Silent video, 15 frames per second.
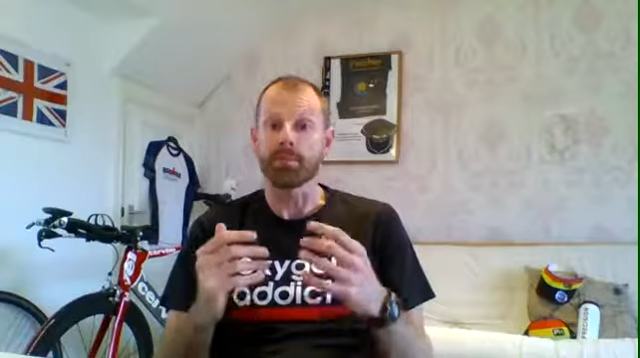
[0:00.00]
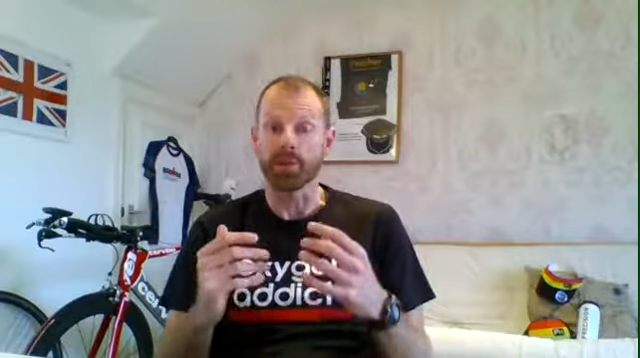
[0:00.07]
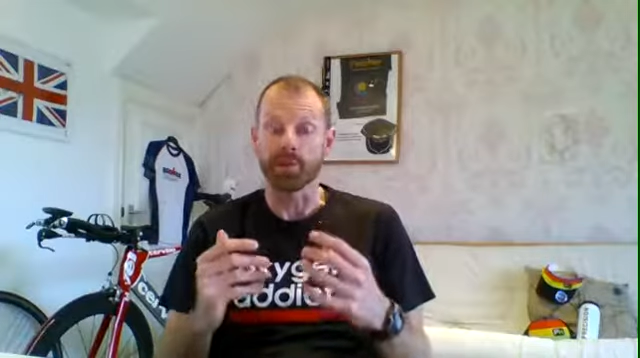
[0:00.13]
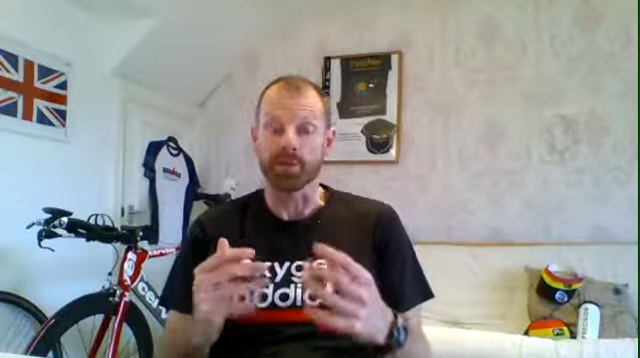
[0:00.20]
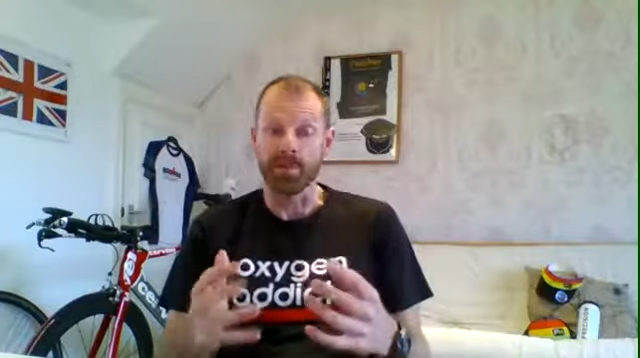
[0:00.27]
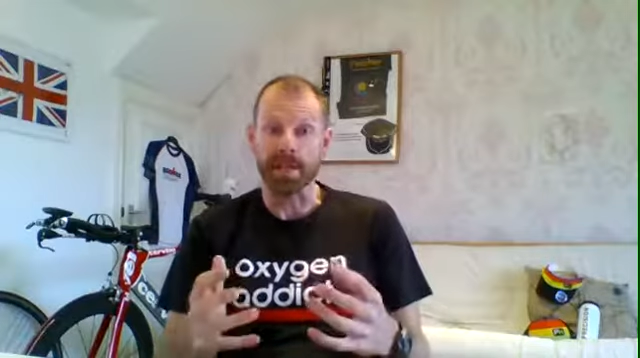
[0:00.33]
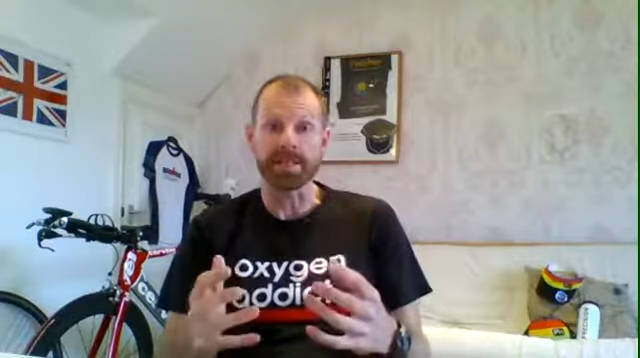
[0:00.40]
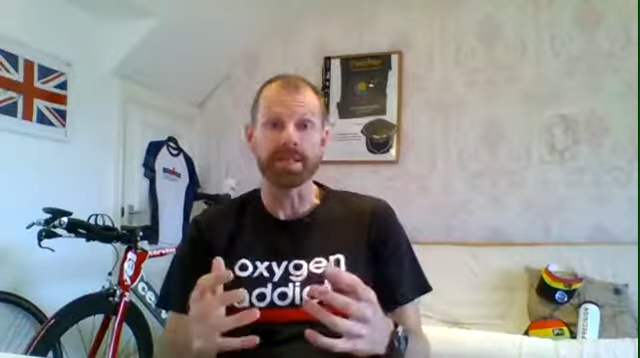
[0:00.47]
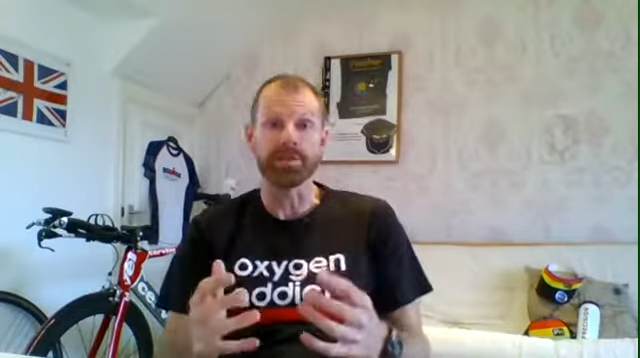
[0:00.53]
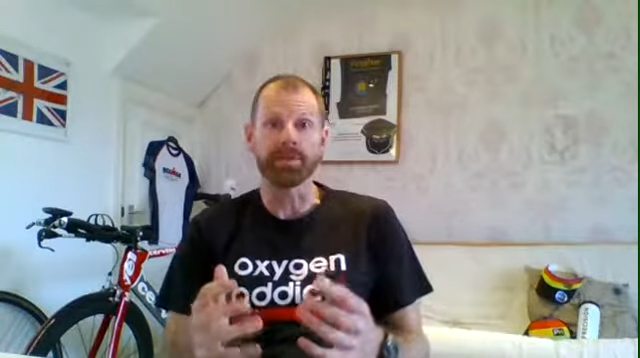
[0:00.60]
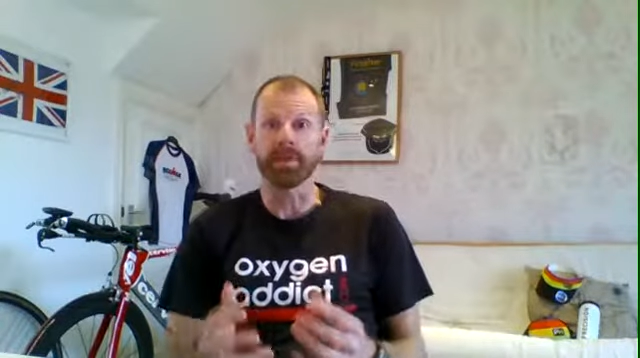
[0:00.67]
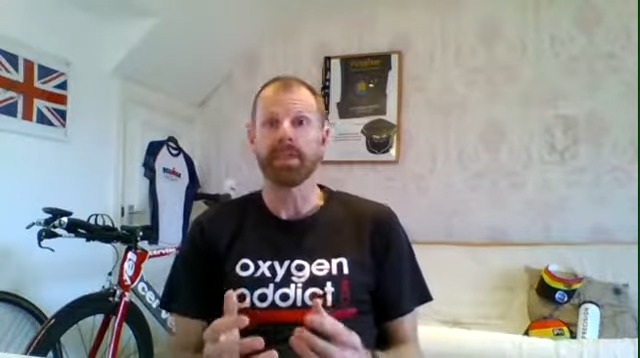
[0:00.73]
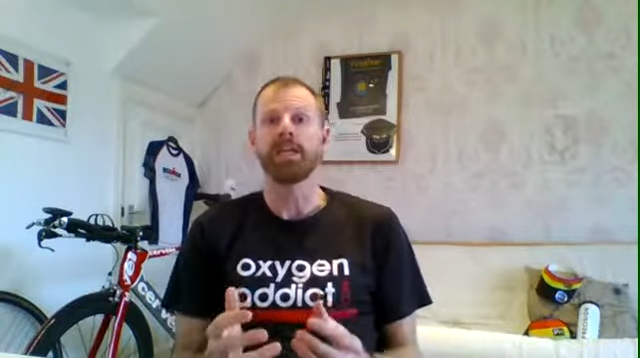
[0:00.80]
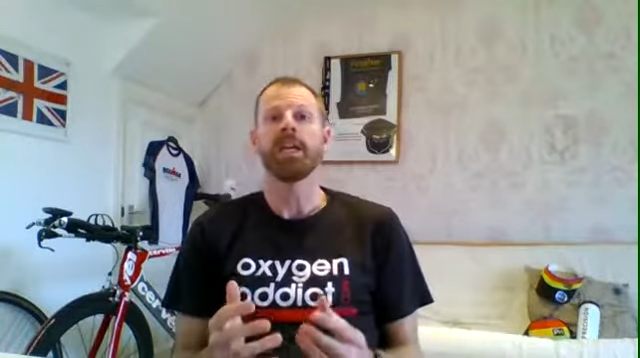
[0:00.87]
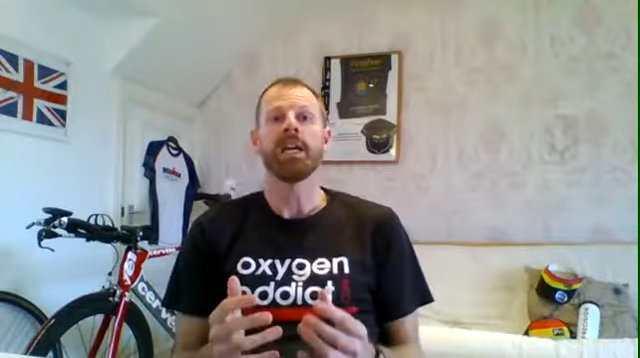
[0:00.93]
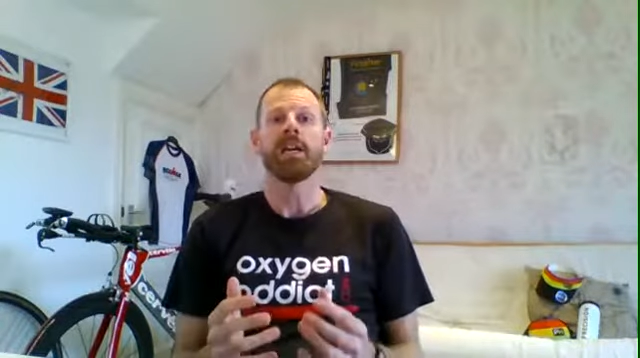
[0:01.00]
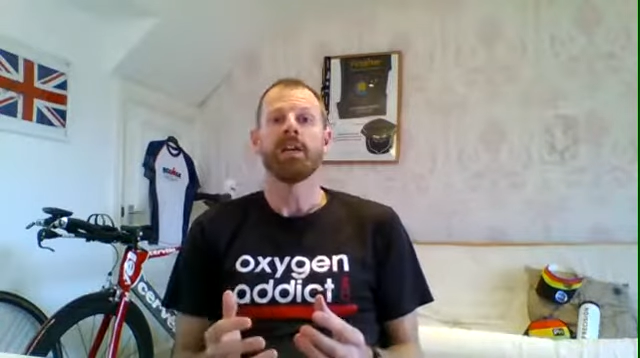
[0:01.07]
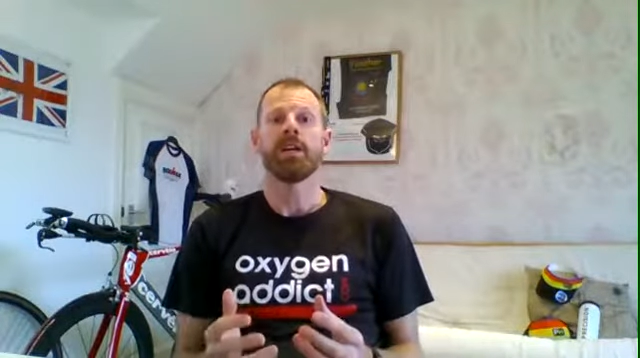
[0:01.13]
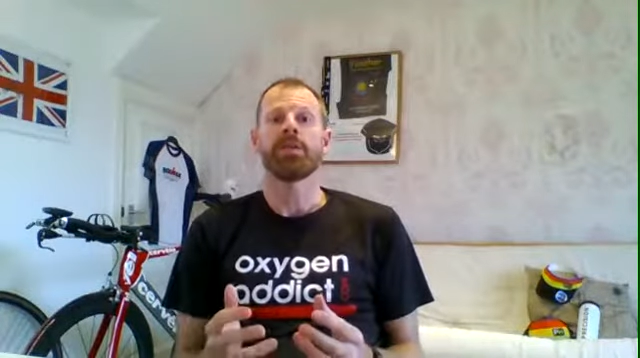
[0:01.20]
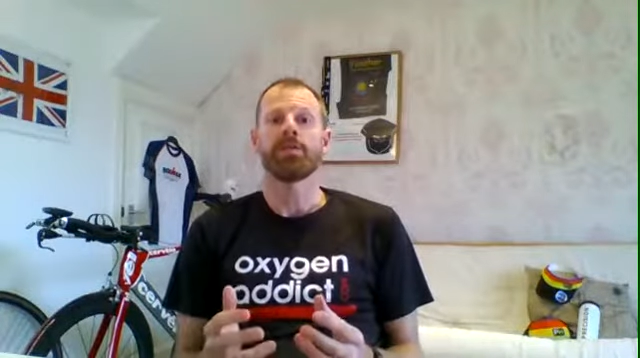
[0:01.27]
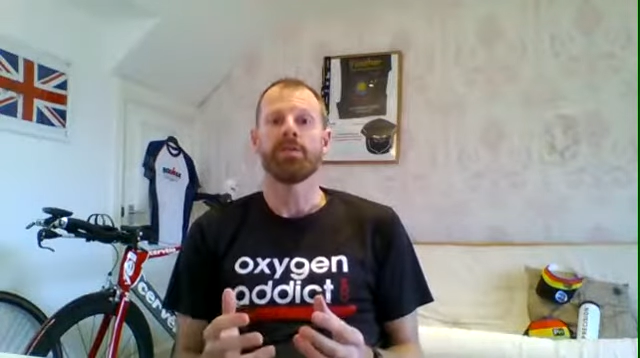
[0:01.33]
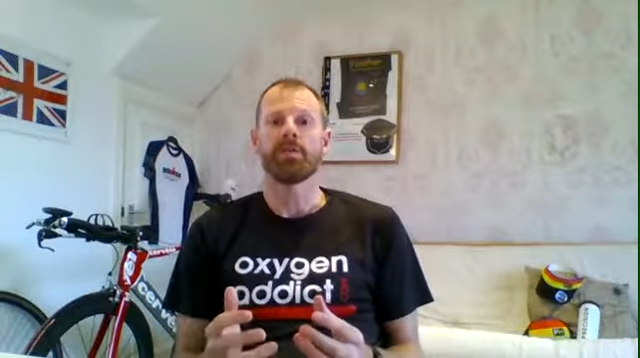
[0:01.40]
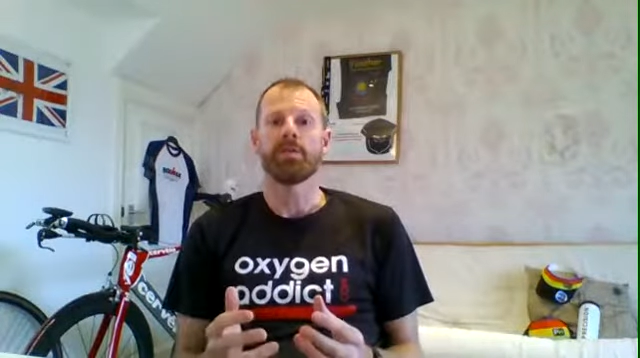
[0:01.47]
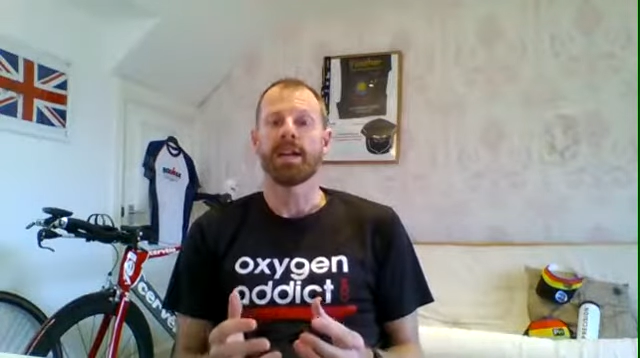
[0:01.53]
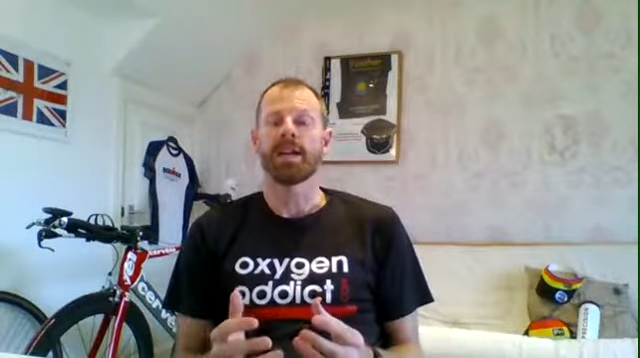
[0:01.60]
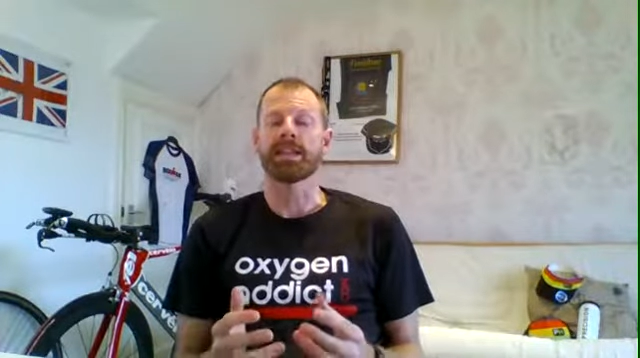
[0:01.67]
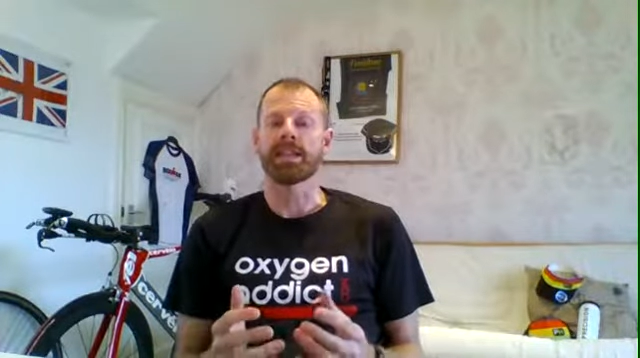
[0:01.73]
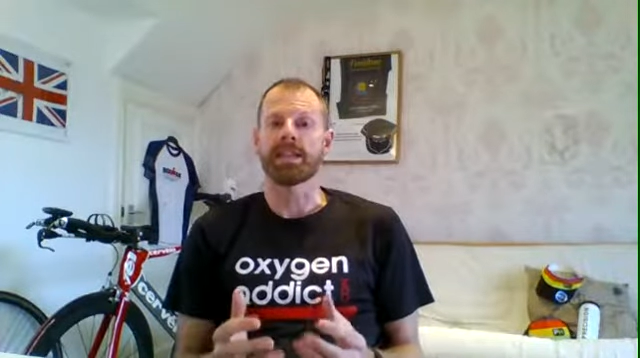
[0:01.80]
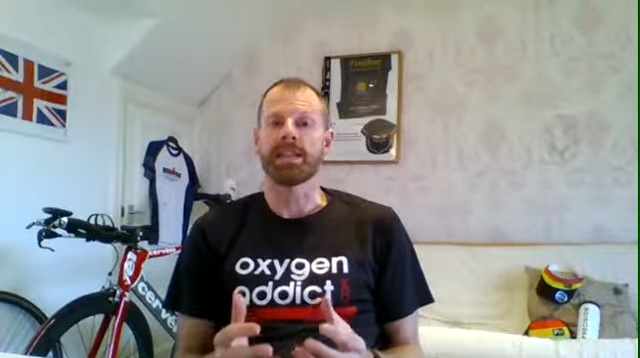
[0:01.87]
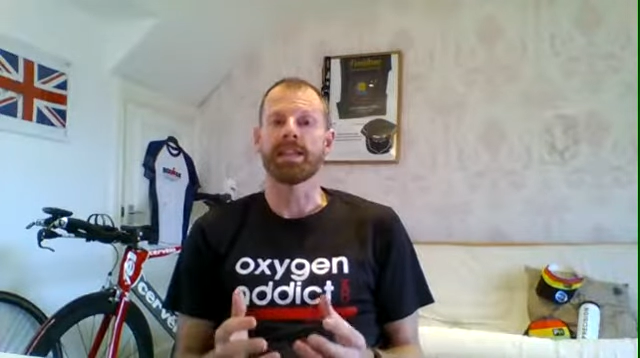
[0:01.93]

progressively through the race.